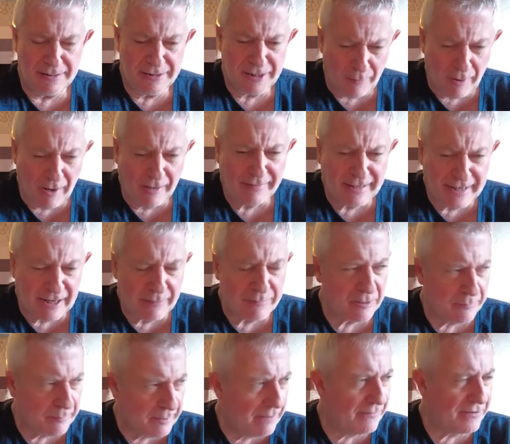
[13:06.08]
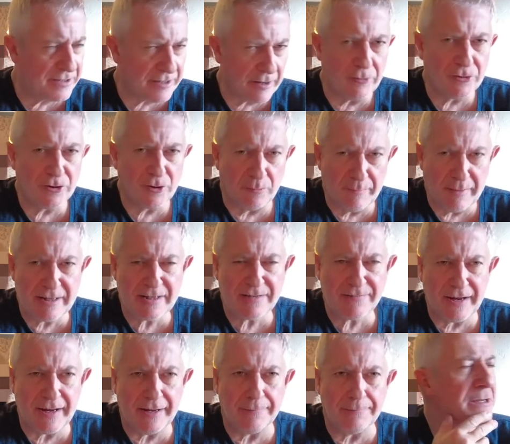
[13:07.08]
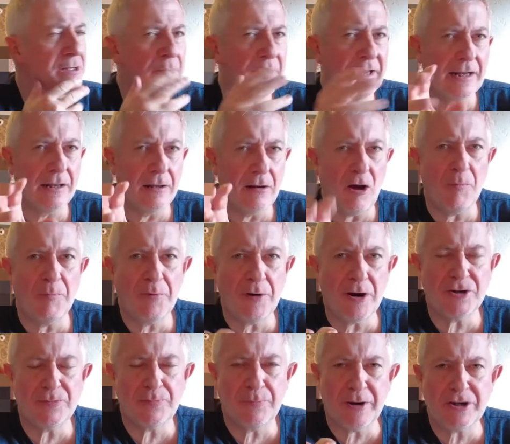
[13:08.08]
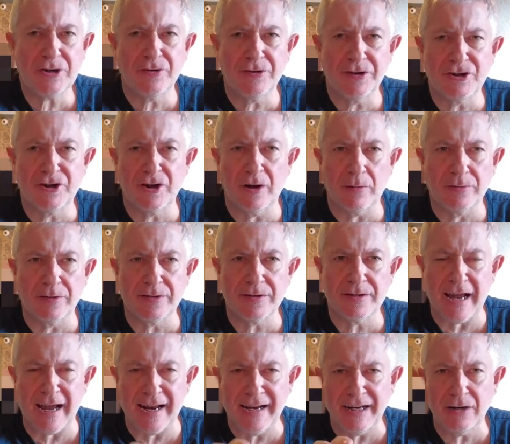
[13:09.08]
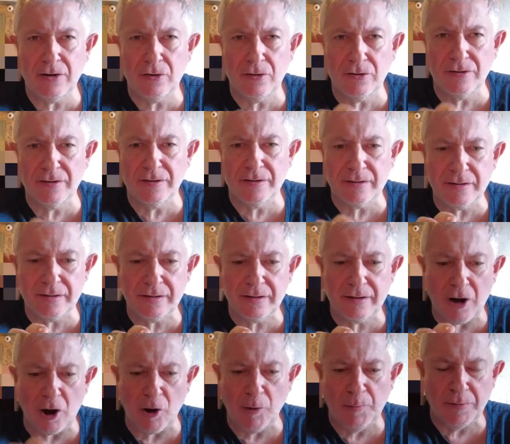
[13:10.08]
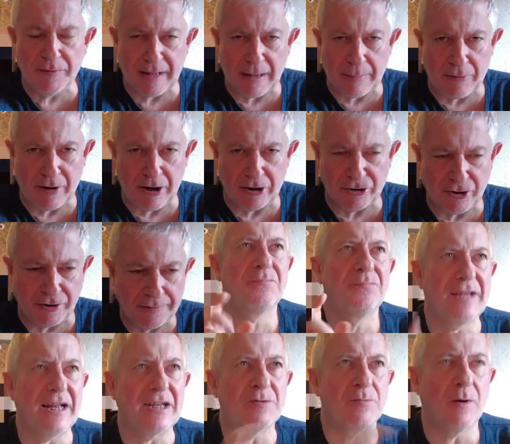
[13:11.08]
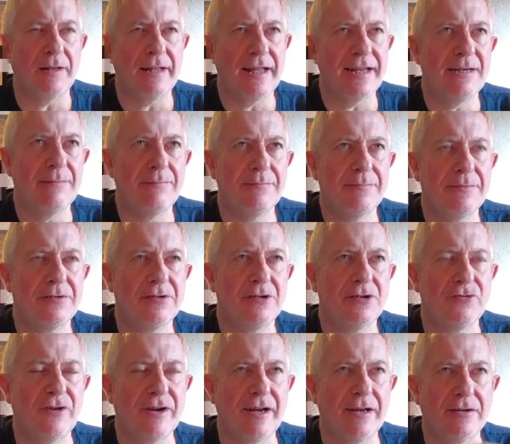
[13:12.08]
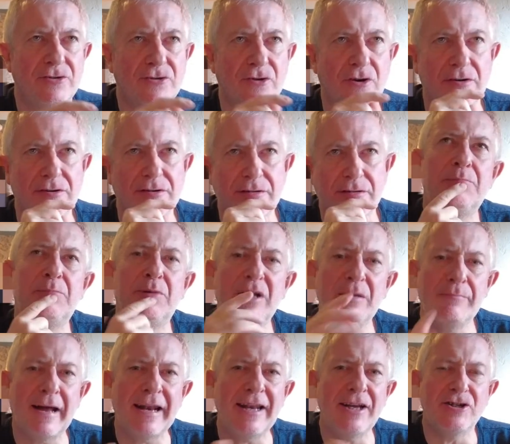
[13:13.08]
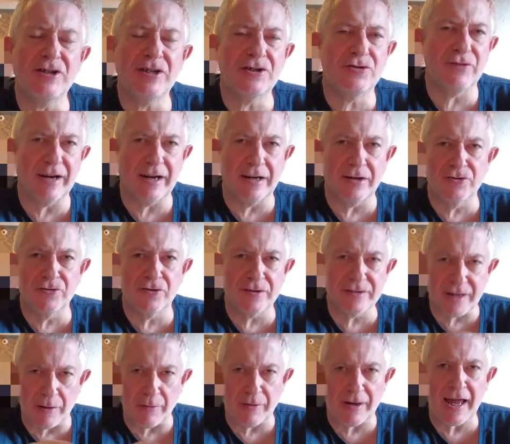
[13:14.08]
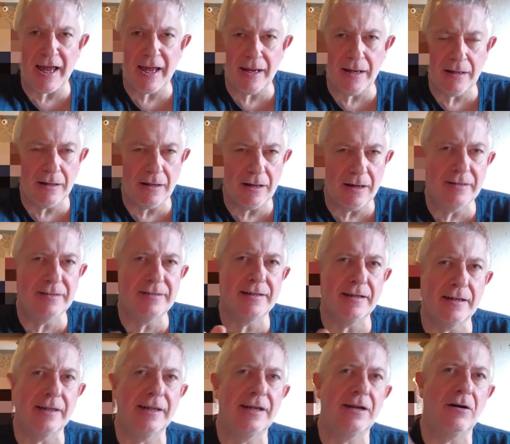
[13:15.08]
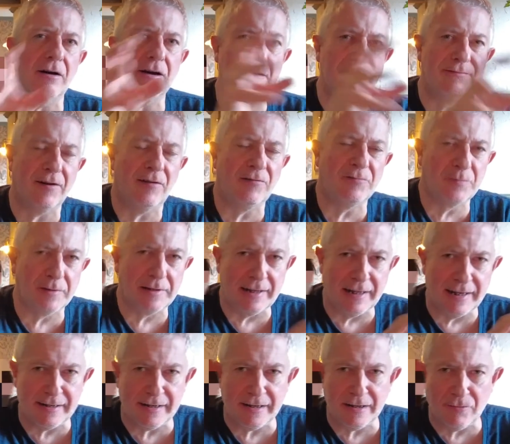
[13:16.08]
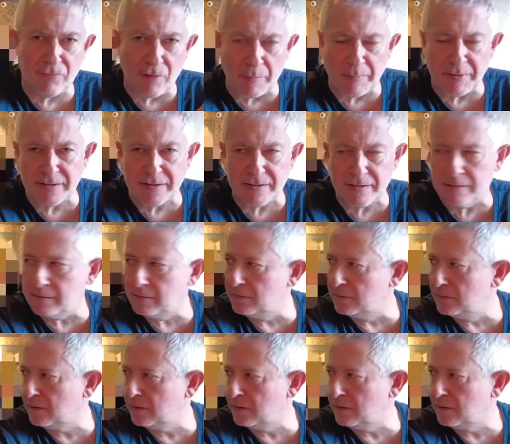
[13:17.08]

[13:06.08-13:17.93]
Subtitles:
So I think he was a bit of a social misfit. So he had a lot of pressure on his shoulders and he couldn't cope with that pressure. That's what led him to drink and drugs. But he managed his drink and drugs okay until he got involved with Lydia Robinson,